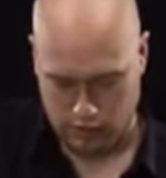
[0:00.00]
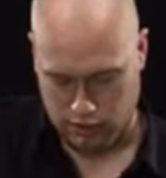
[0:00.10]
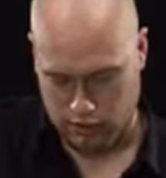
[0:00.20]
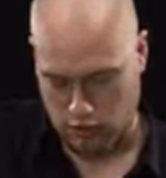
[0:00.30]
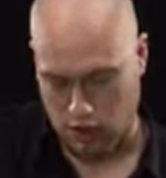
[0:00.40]
you've
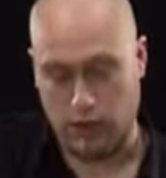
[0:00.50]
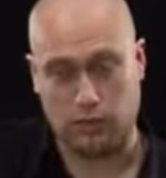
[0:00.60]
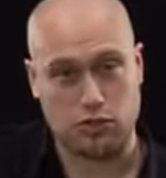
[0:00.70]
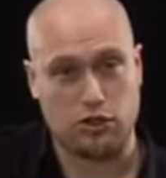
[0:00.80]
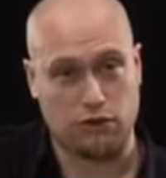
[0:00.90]
still got an
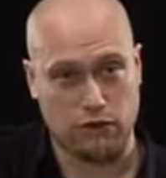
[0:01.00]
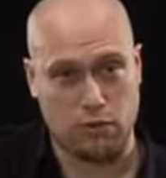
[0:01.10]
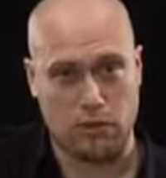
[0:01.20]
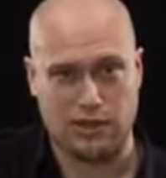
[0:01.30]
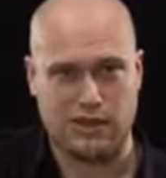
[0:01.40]
upstroke followed
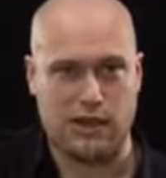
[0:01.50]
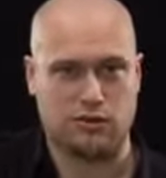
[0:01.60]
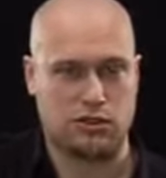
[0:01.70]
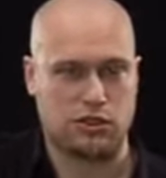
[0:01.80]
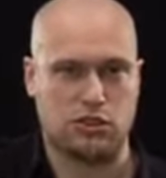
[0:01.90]
by a down,
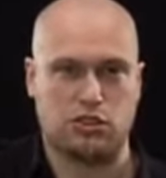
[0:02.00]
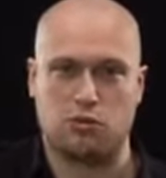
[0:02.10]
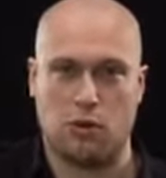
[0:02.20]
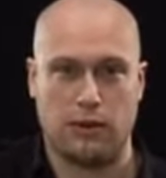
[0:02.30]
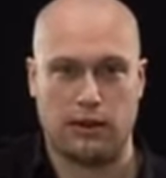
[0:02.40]
so you're just
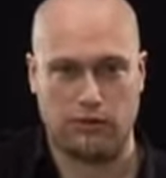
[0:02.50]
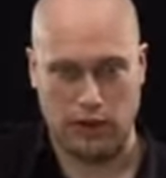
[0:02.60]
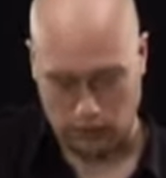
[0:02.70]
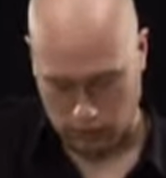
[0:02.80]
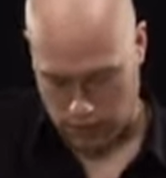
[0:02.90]
swapping it
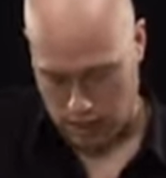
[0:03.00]
round.